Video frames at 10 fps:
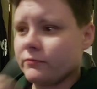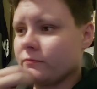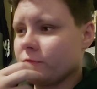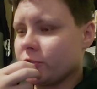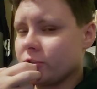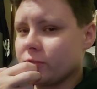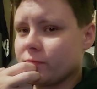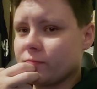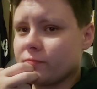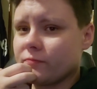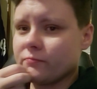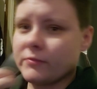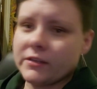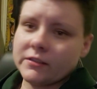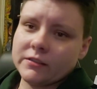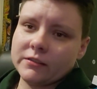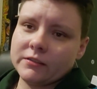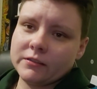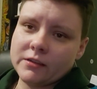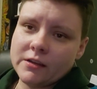just
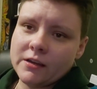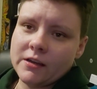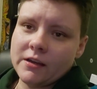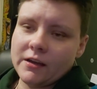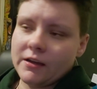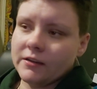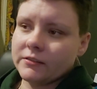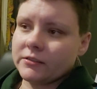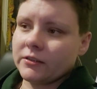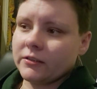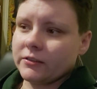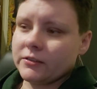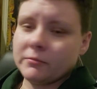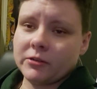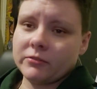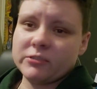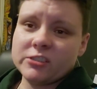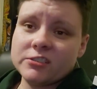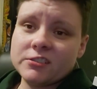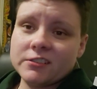meeting and talking about
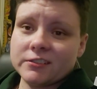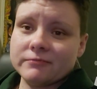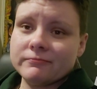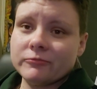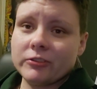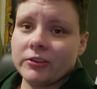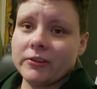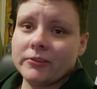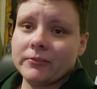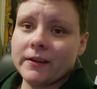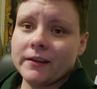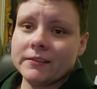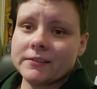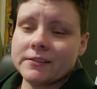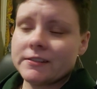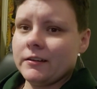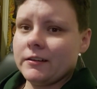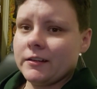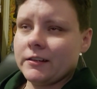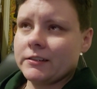Godzilla with other fans.
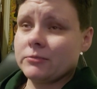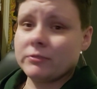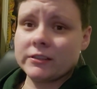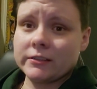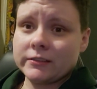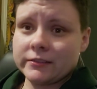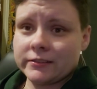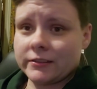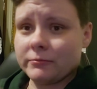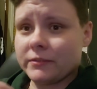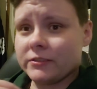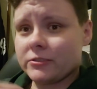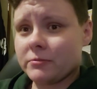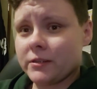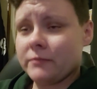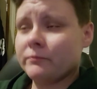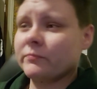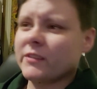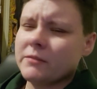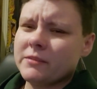Next, what Godzilla means to me.
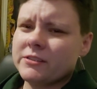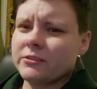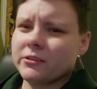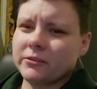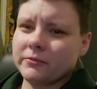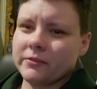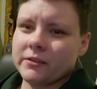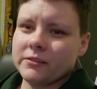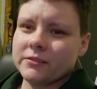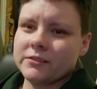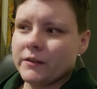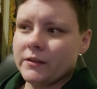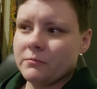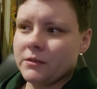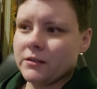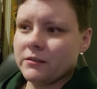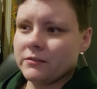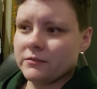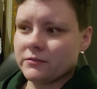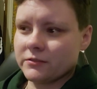He means a lot of things. He
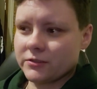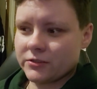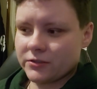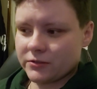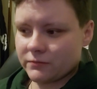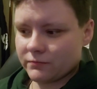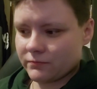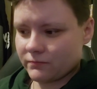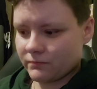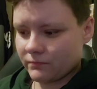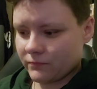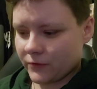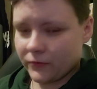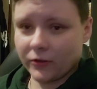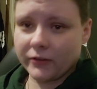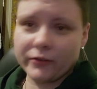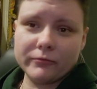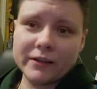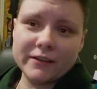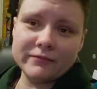means the folly of
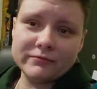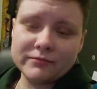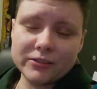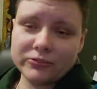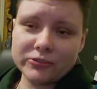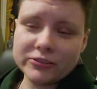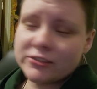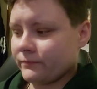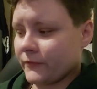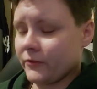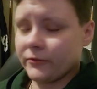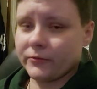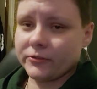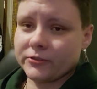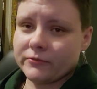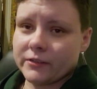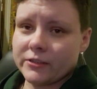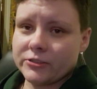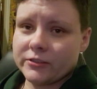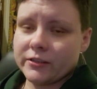men, of course, the force of
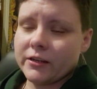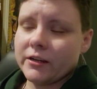nature.